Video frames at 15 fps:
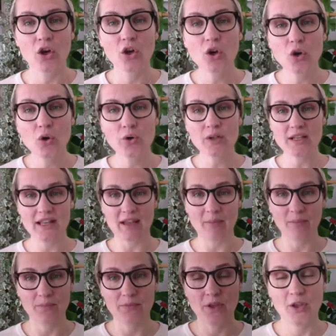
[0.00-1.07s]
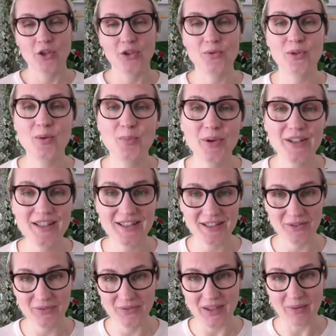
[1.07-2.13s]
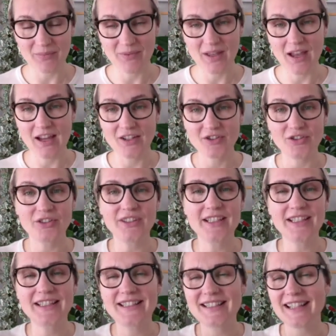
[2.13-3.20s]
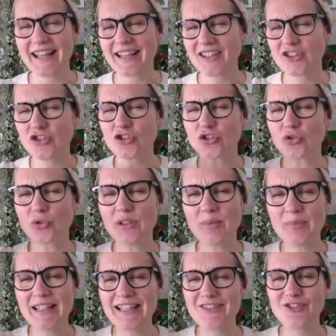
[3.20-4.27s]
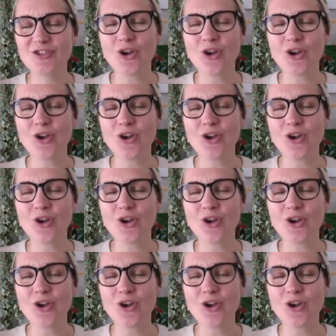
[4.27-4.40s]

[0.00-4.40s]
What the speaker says: Call them. You will perceive them. Arcturians are extremely